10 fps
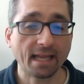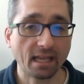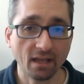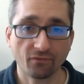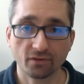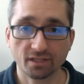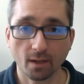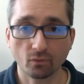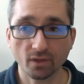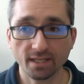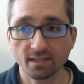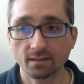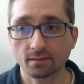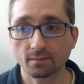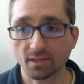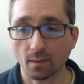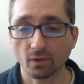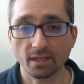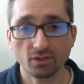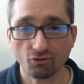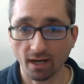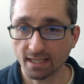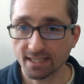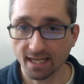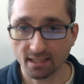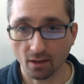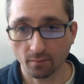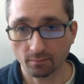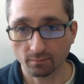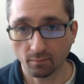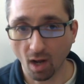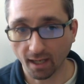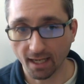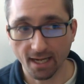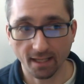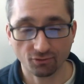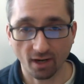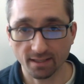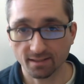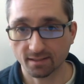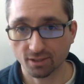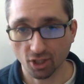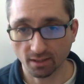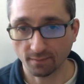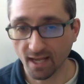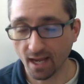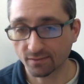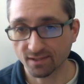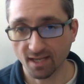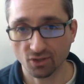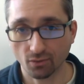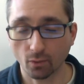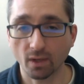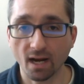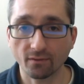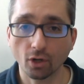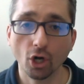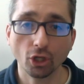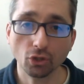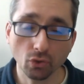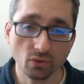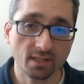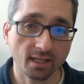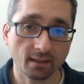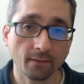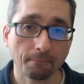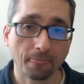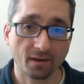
If for some reason someone is trying to take down POCKETNET, trying to shut them down, censor it or whatever, using,